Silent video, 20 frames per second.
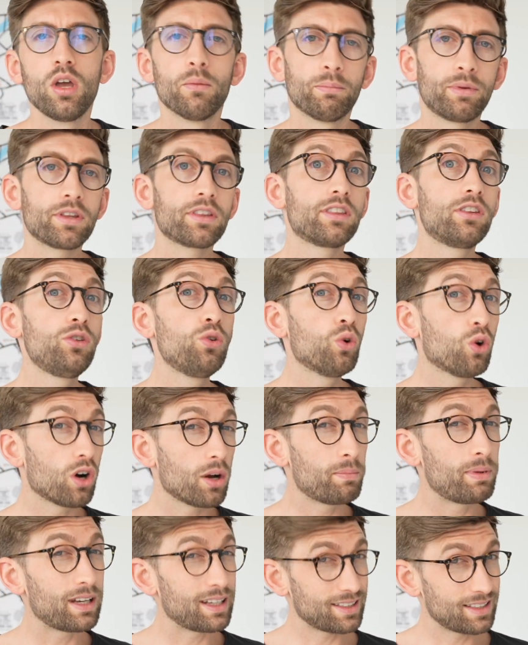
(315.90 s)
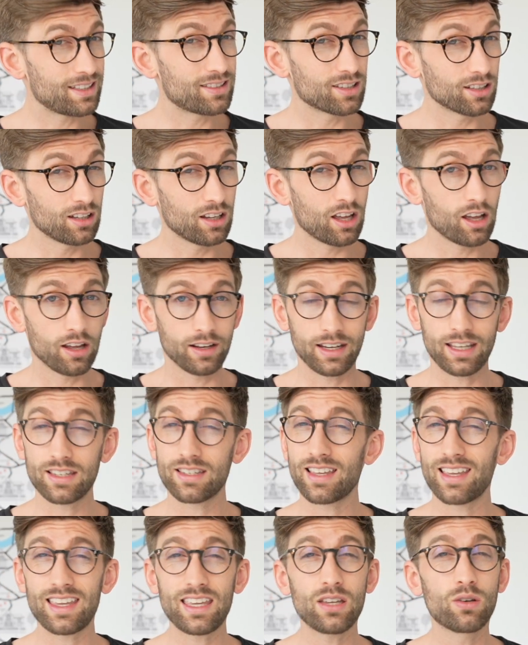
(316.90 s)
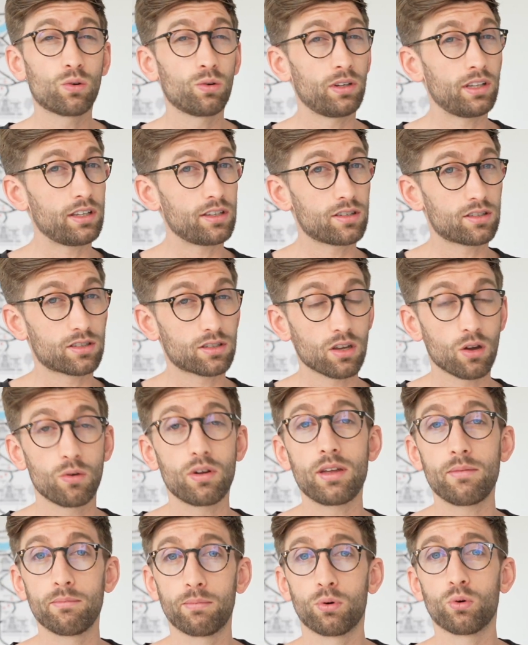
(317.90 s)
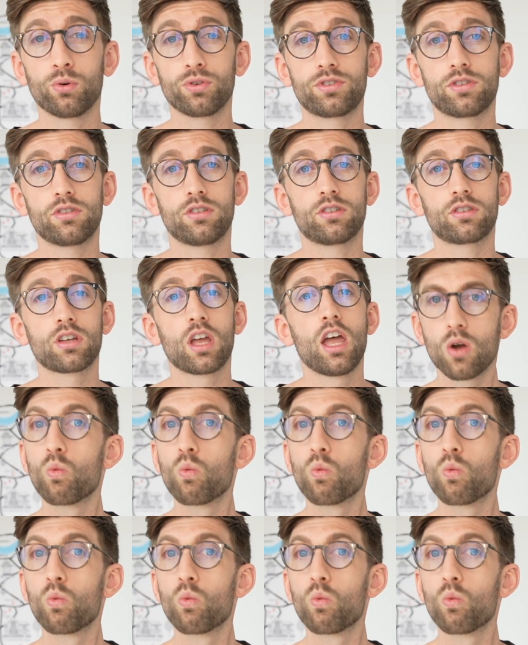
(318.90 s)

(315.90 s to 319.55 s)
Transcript: But your ability to learn is equally so important.